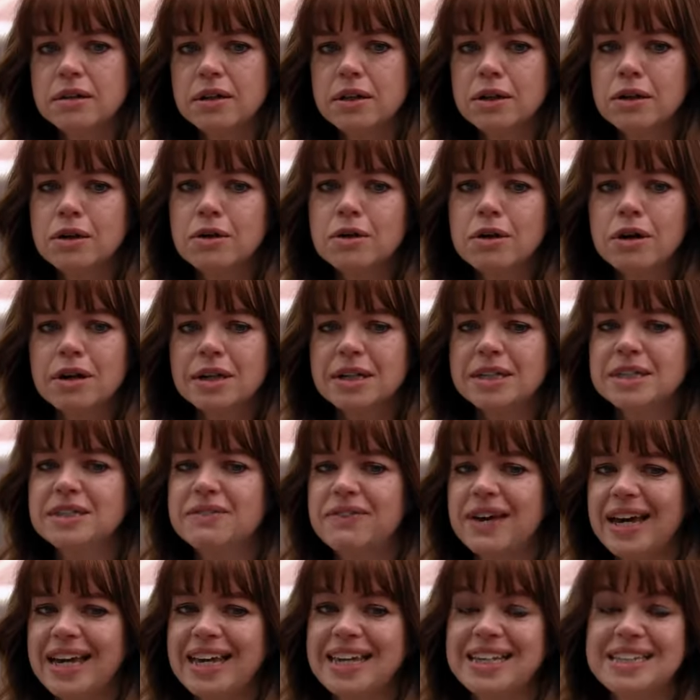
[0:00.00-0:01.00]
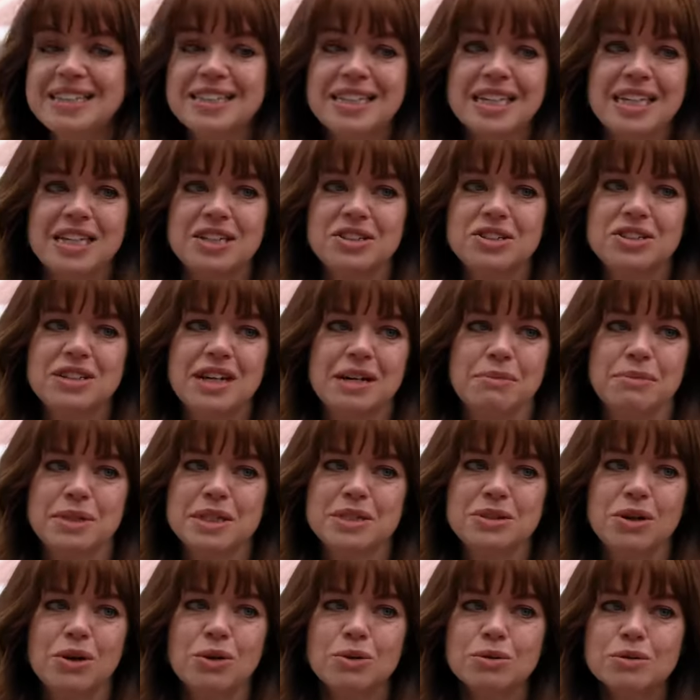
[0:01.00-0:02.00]
The look on his face each time
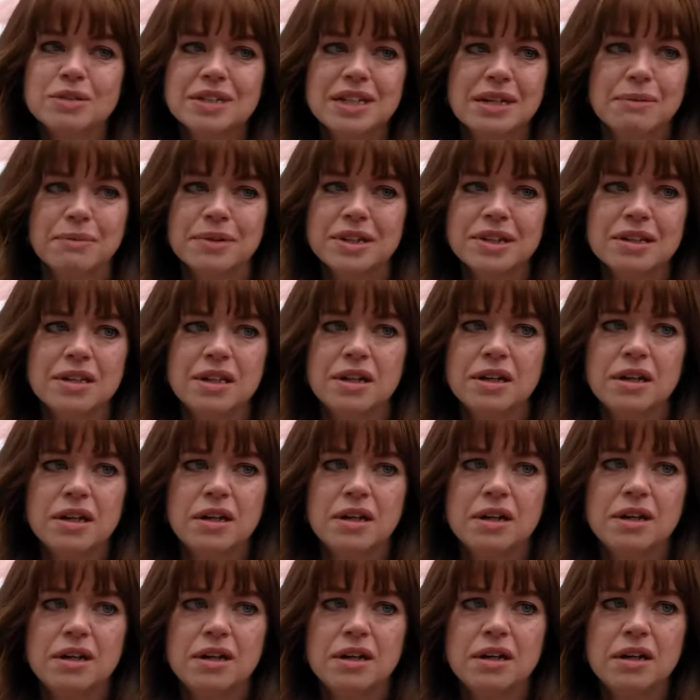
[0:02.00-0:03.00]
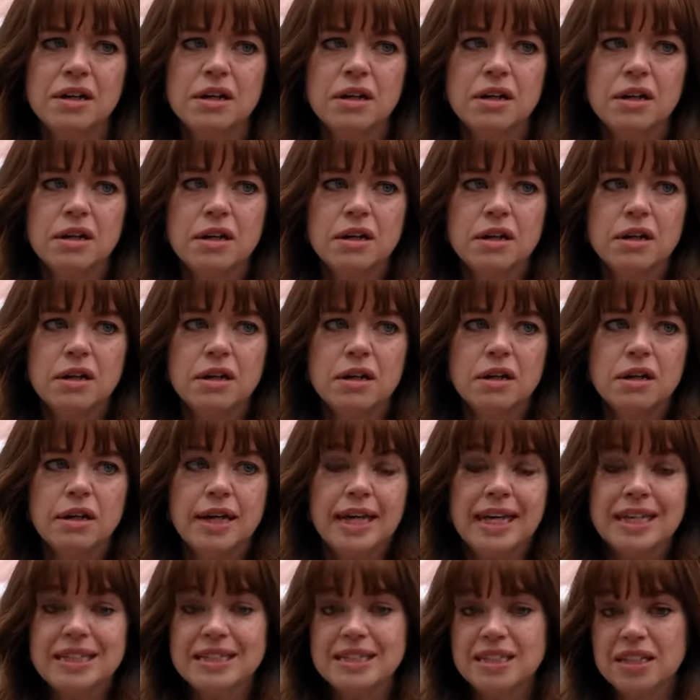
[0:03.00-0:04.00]
I told him.
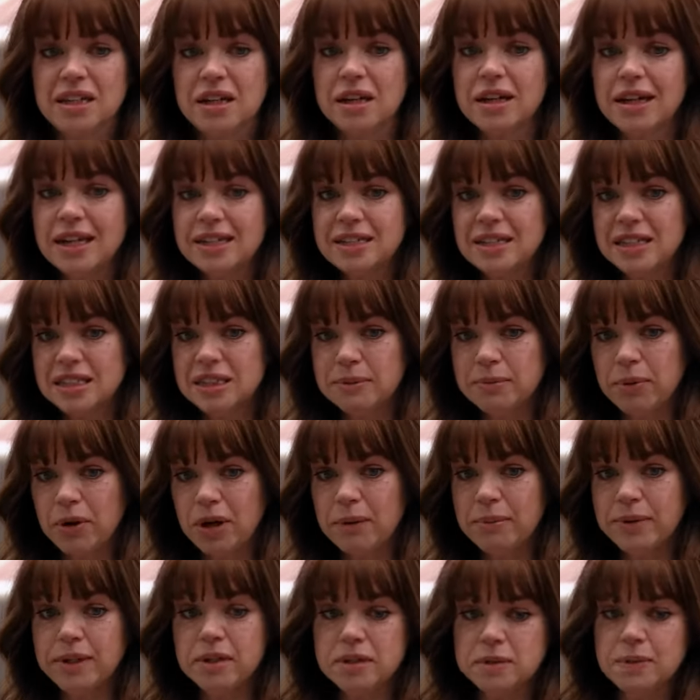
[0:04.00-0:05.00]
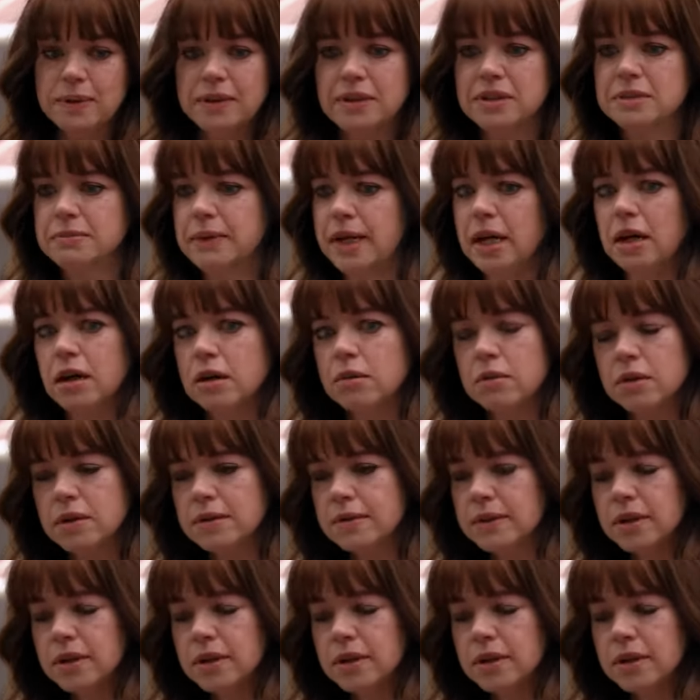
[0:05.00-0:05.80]
His disappointment as well as my own.